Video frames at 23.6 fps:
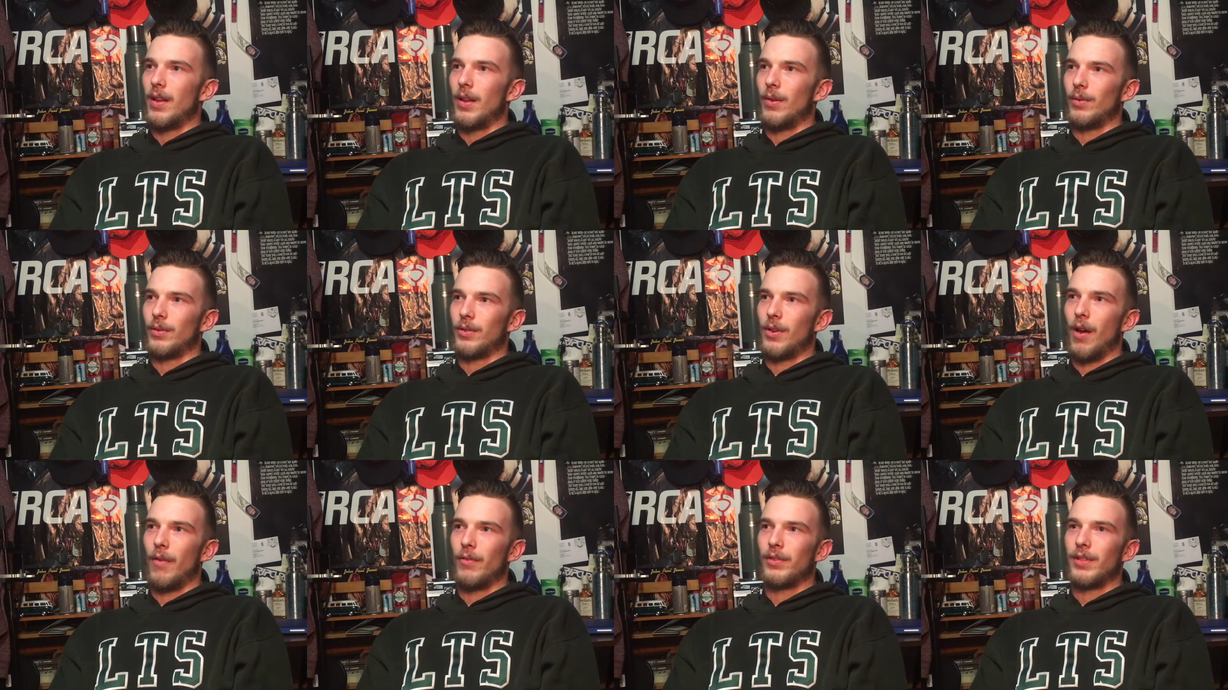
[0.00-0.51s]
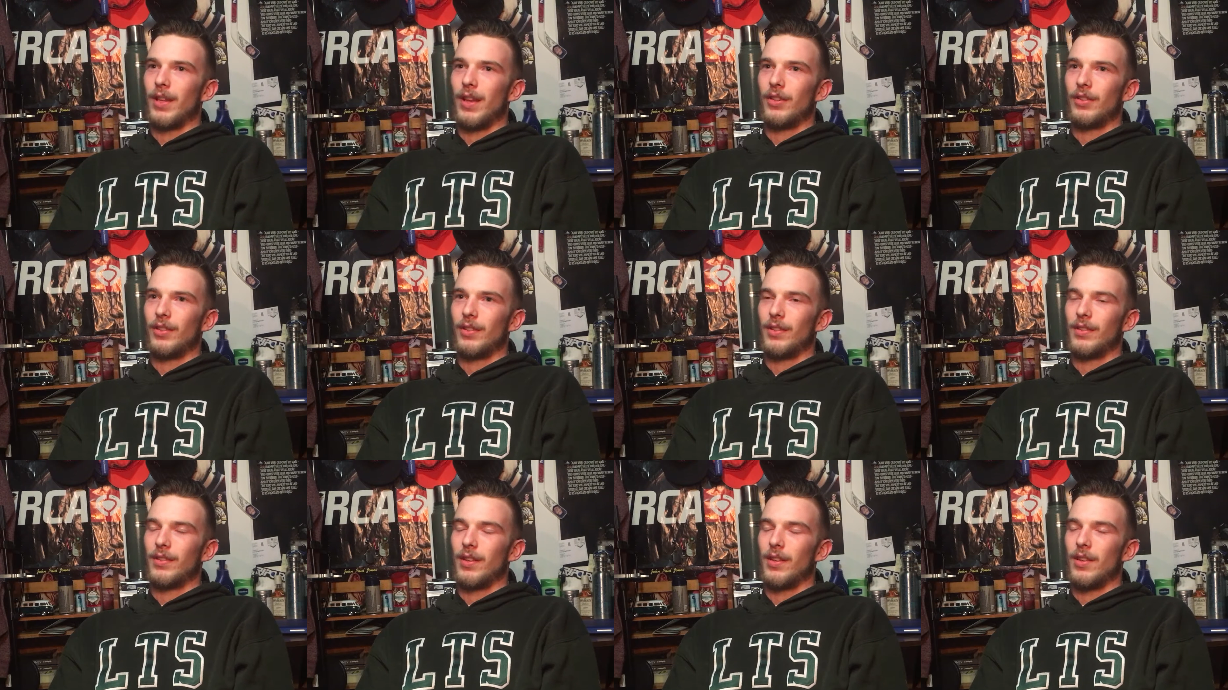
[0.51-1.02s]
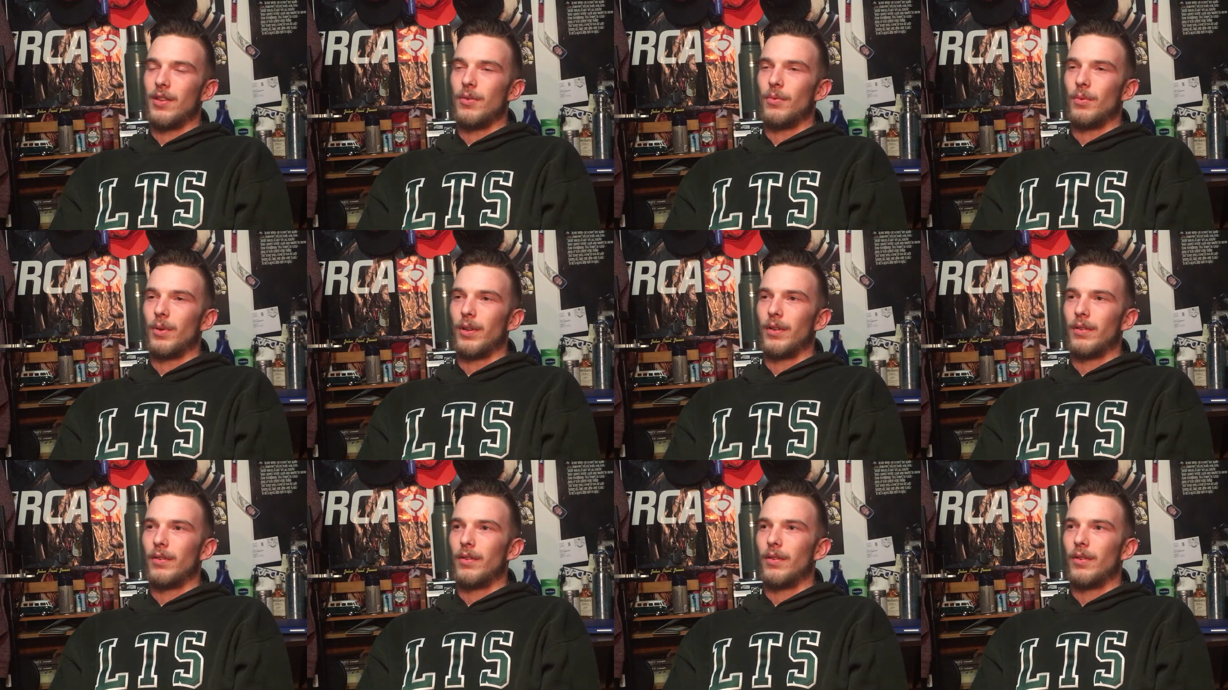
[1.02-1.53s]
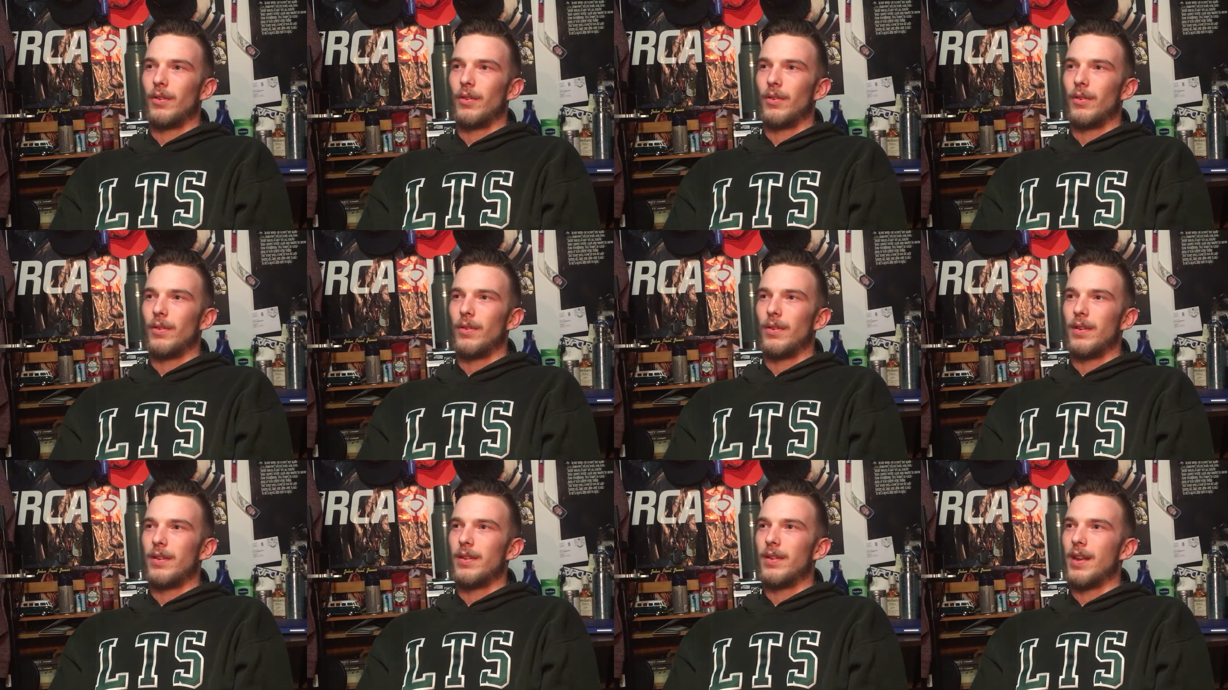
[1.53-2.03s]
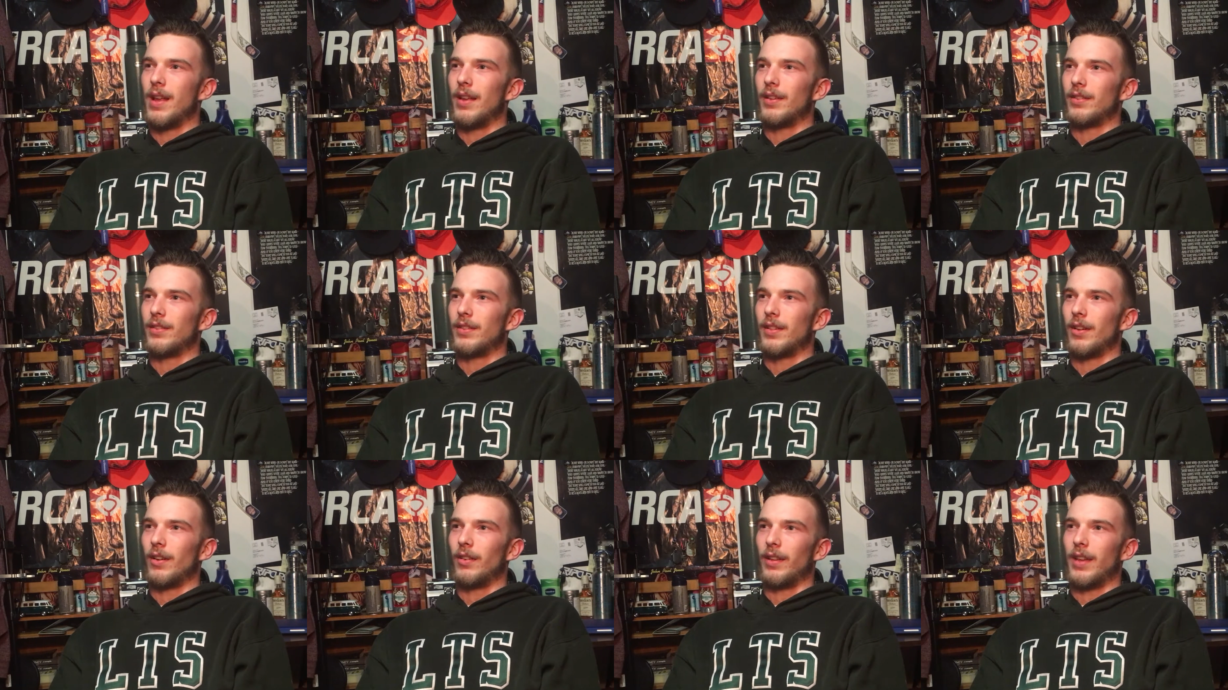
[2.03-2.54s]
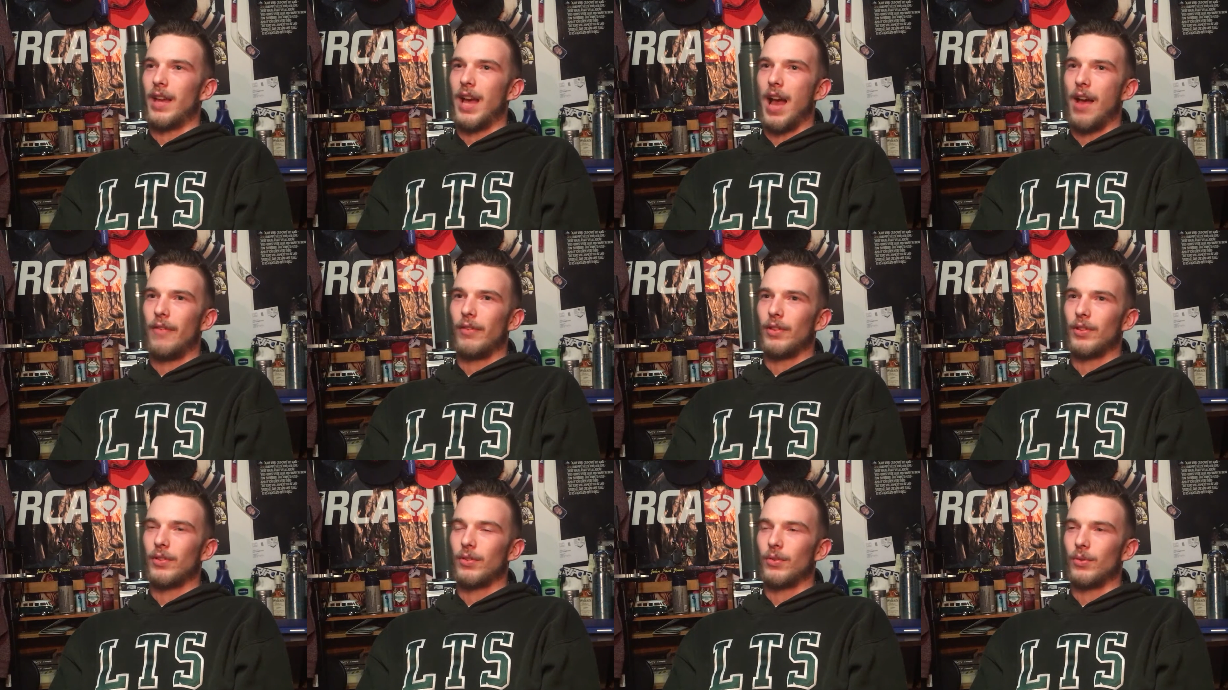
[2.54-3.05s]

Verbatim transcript: It was conversations that you wouldn't necessarily have at